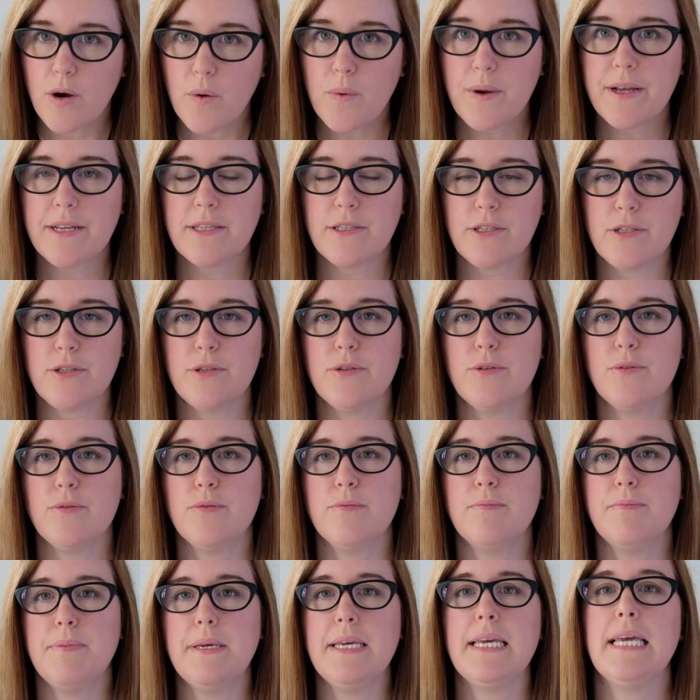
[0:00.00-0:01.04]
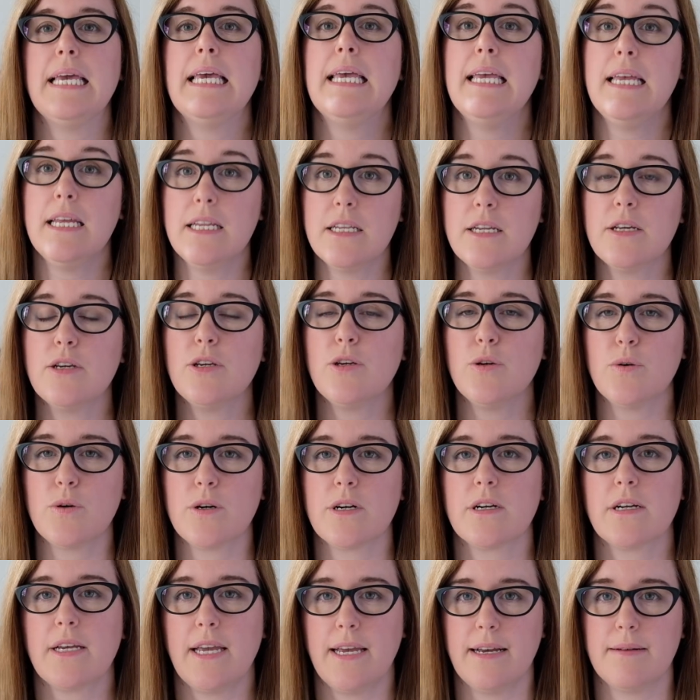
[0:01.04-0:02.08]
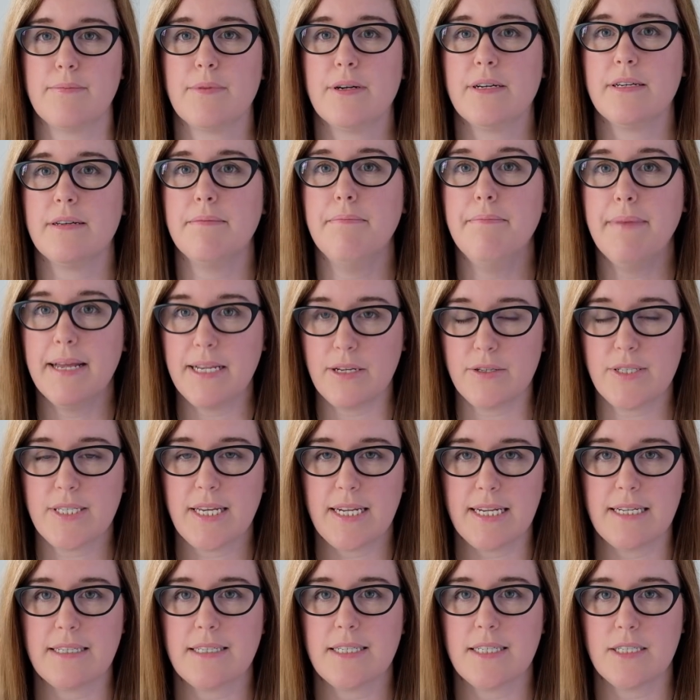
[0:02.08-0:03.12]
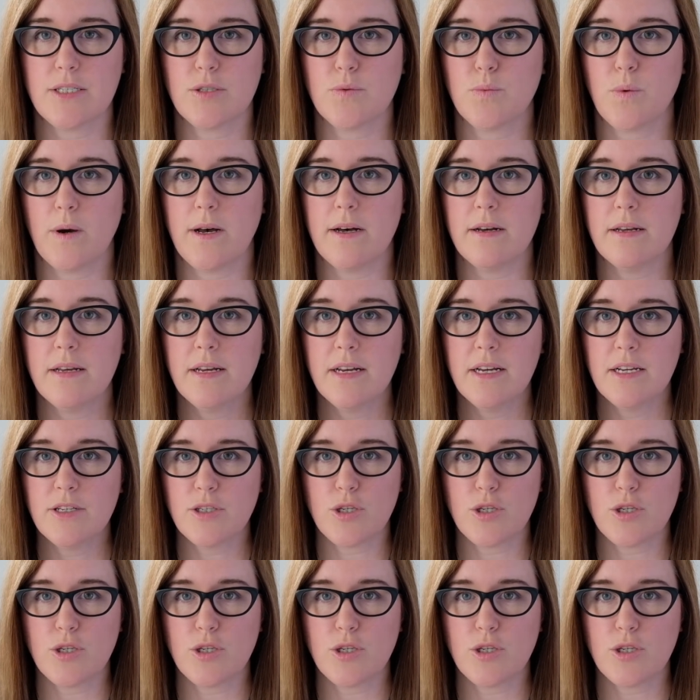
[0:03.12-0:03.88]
going to be in your camera menu settings as well.